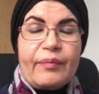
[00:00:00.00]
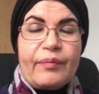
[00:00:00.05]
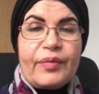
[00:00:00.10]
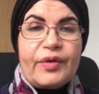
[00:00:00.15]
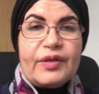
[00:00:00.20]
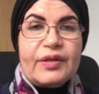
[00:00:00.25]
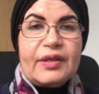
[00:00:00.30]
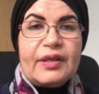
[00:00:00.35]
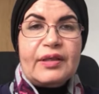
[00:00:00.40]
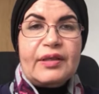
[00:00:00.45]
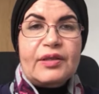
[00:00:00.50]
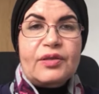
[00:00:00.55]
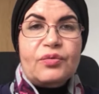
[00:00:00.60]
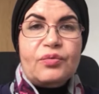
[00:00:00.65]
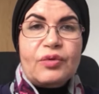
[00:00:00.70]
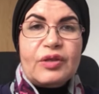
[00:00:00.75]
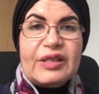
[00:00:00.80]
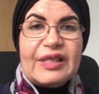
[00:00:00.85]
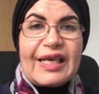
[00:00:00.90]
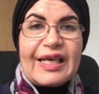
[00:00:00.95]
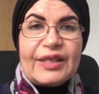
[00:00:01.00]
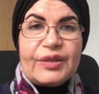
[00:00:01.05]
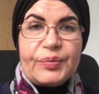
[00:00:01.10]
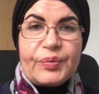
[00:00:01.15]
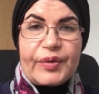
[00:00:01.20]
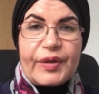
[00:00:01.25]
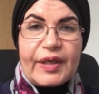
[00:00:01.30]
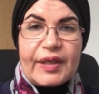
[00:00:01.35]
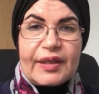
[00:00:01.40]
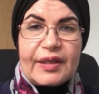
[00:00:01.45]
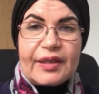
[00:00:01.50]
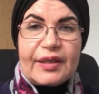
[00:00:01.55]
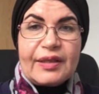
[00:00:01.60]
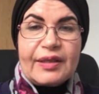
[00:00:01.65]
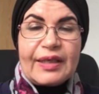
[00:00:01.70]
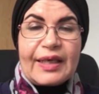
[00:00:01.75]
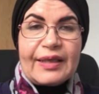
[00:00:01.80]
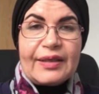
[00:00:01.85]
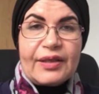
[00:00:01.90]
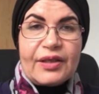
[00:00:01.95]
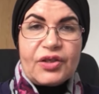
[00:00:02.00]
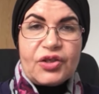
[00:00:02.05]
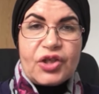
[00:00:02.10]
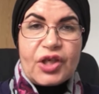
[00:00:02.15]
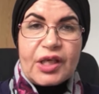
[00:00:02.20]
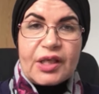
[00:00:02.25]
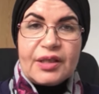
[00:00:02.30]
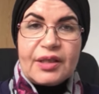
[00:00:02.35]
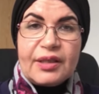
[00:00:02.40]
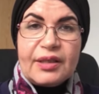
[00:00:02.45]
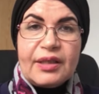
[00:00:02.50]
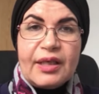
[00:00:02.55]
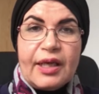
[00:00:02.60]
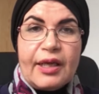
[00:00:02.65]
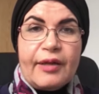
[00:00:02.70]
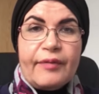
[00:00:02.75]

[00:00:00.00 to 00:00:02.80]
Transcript: bursitis was aspirated and injected,